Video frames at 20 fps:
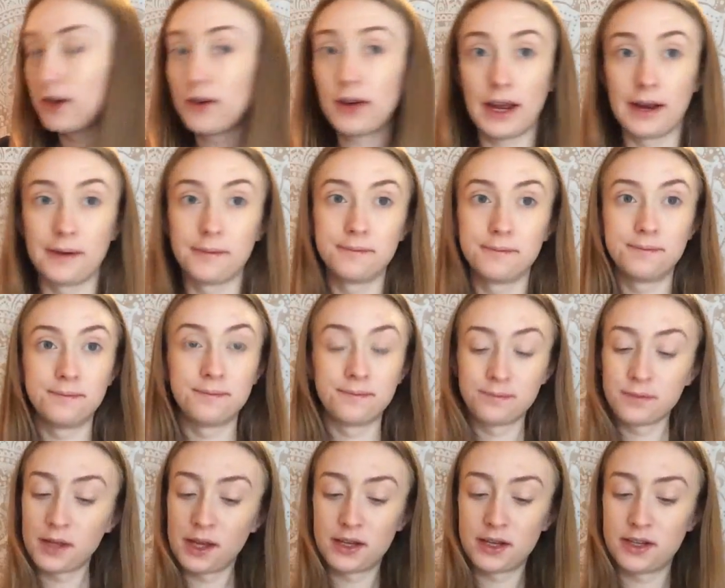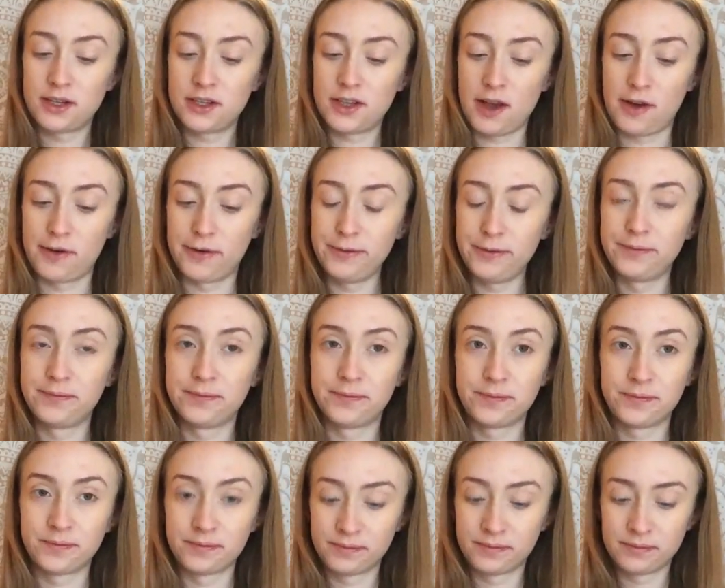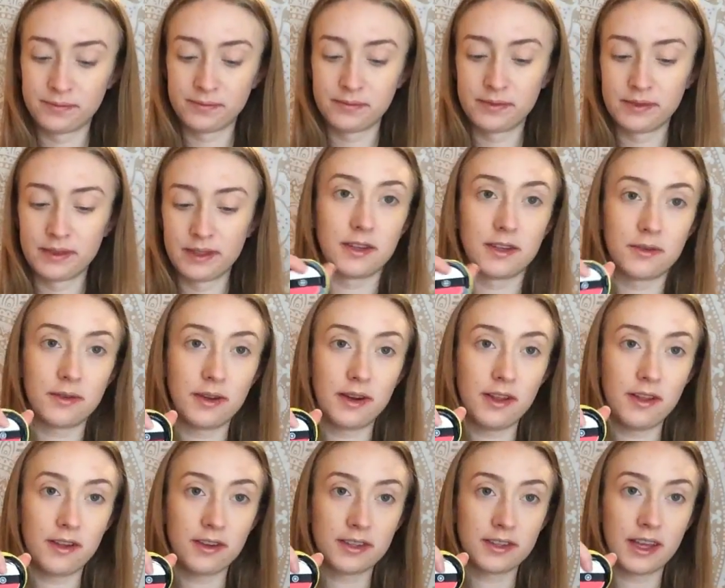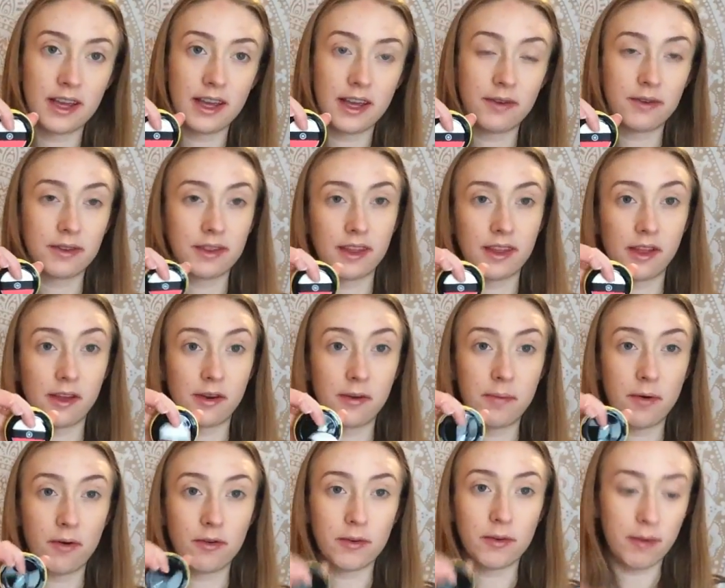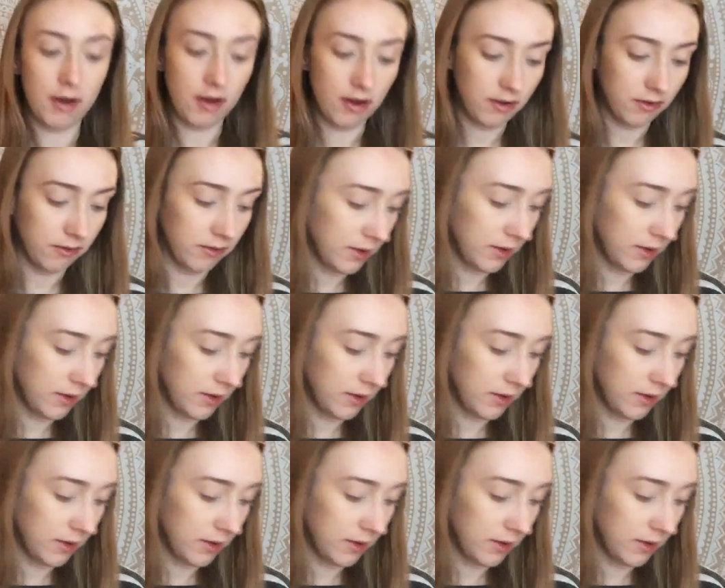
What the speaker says: Okay, so this is what it looks like with the little Pokeball.